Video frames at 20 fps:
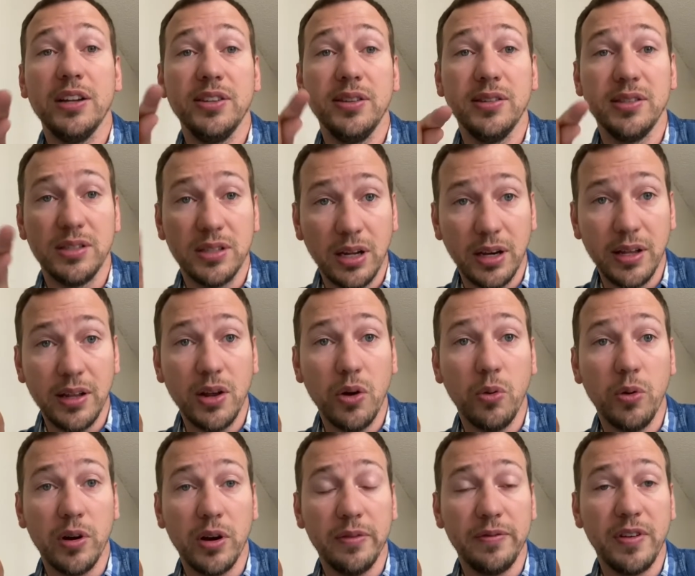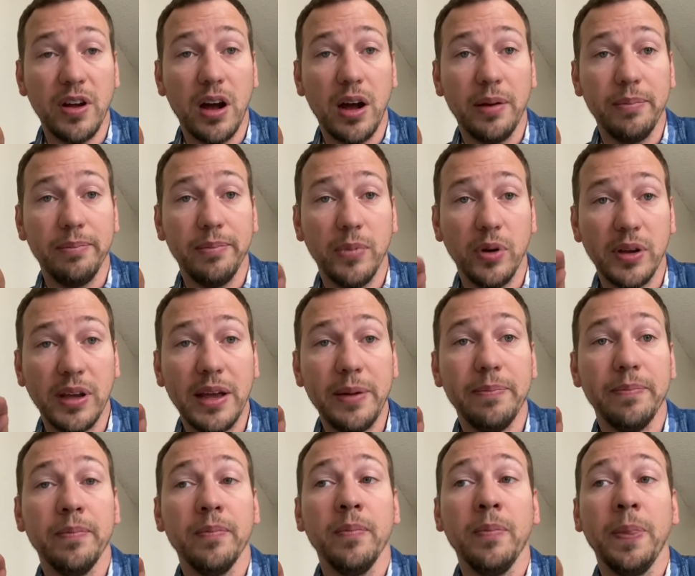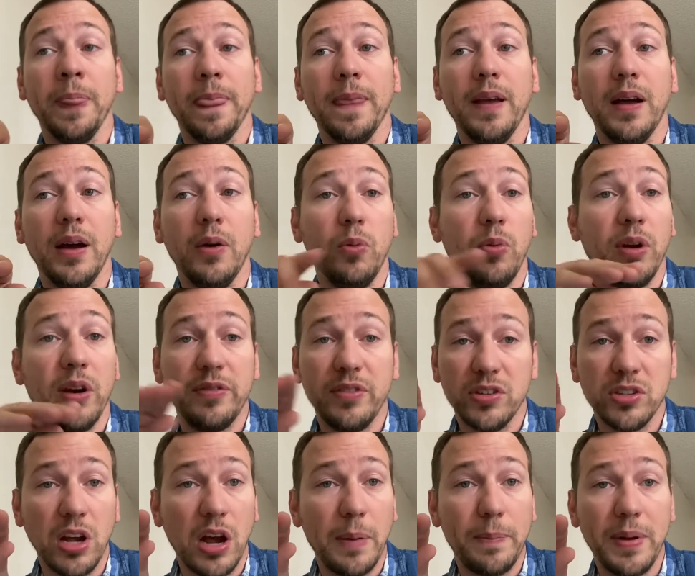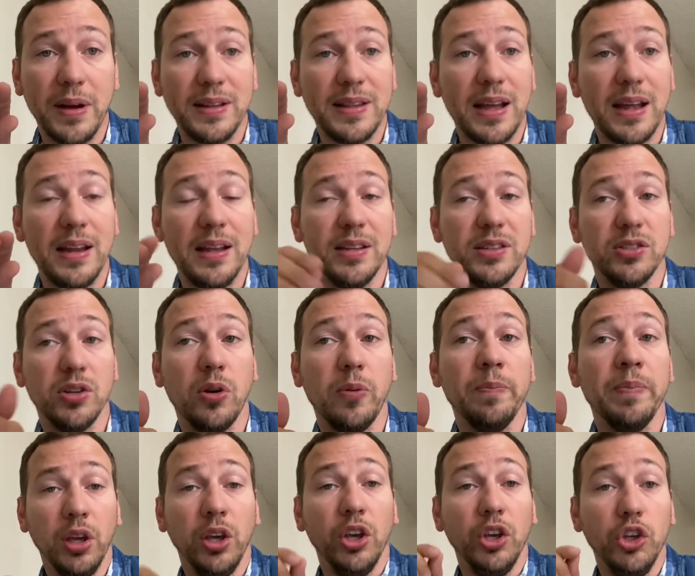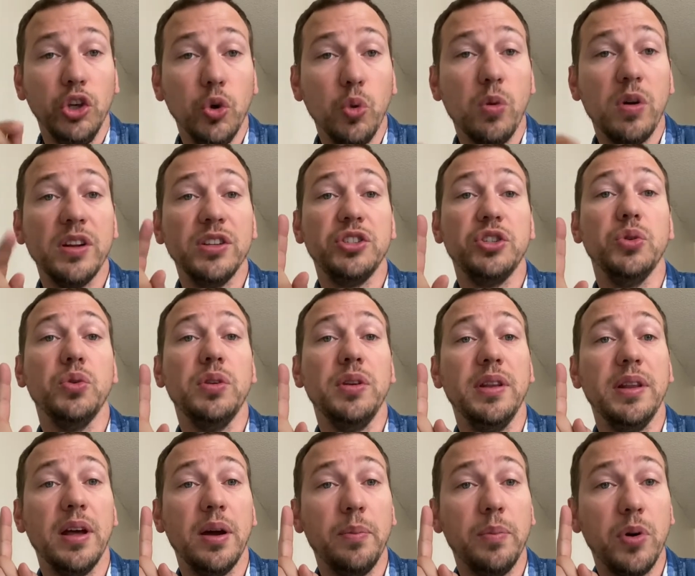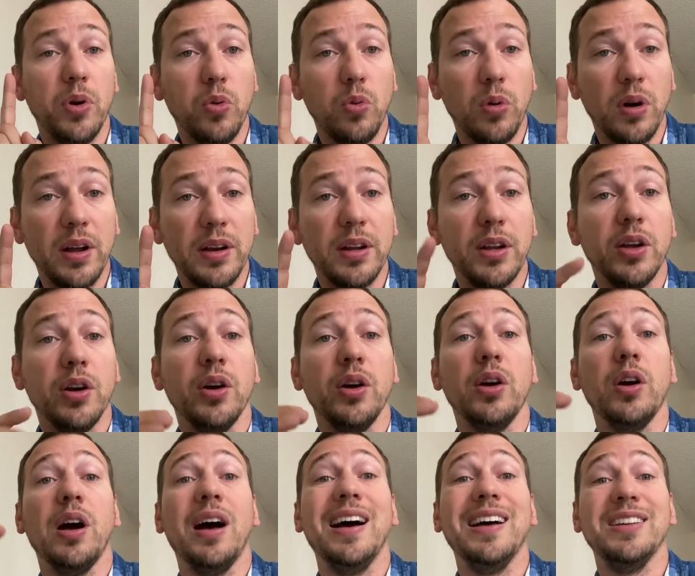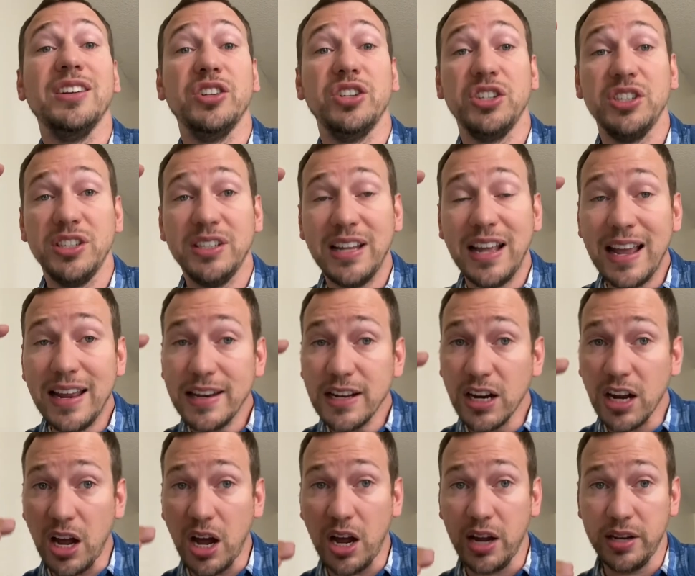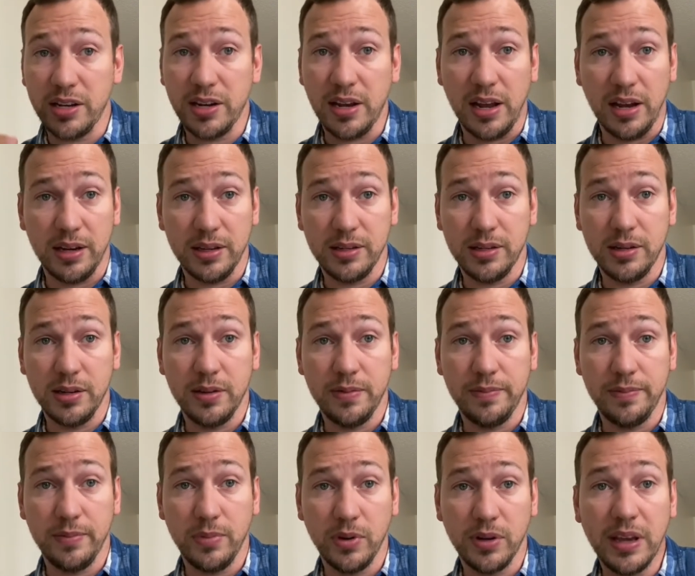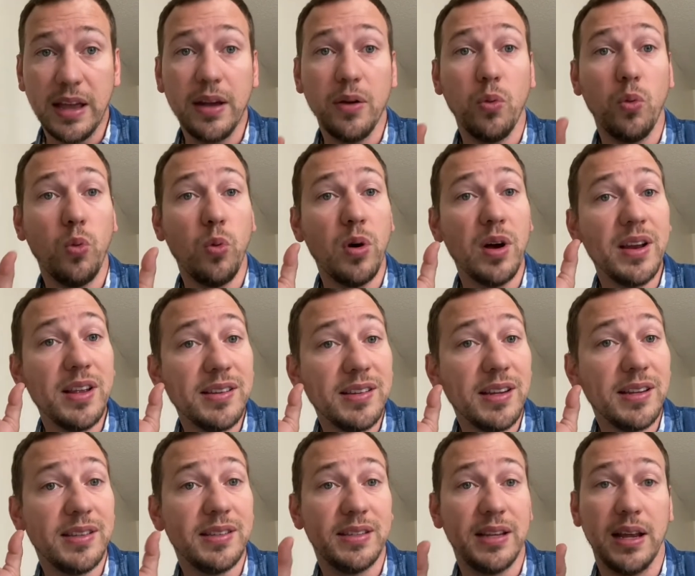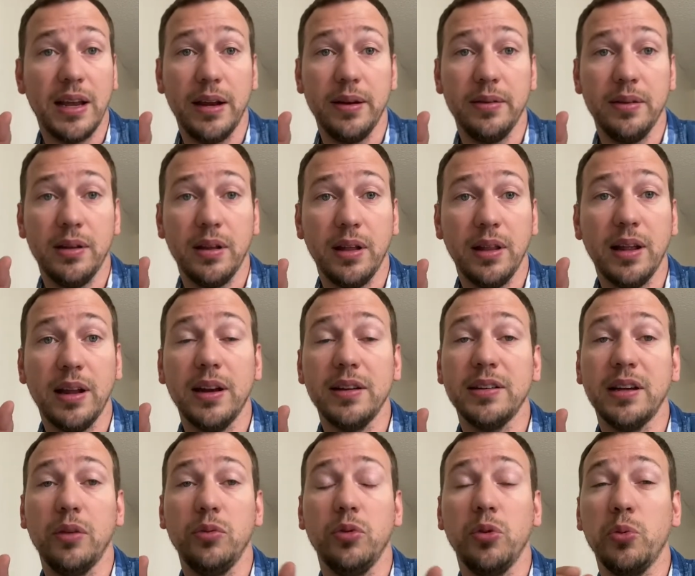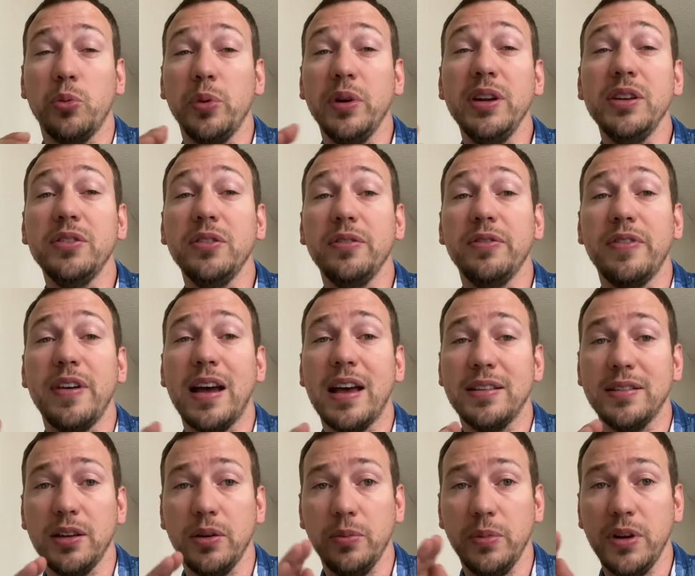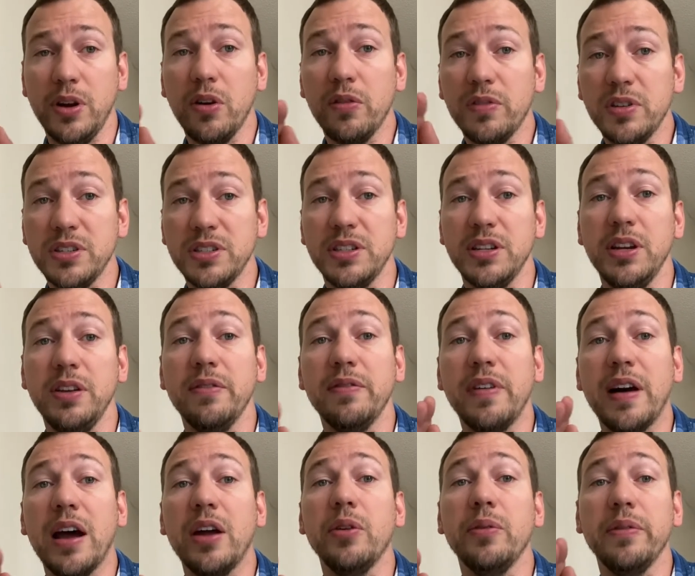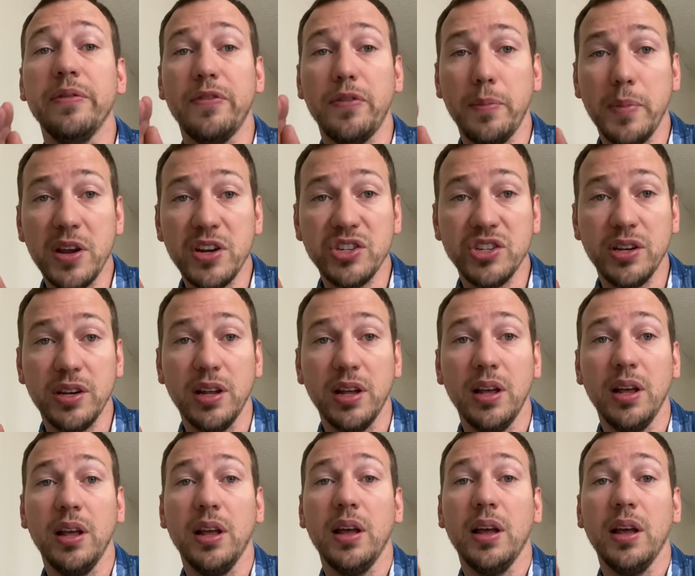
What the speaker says: to study the Word of God. Okay, whatever topic that is. So you want to, number one, understand the context. Okay, what is it saying? A lot of times we read too fast and we oversee vital information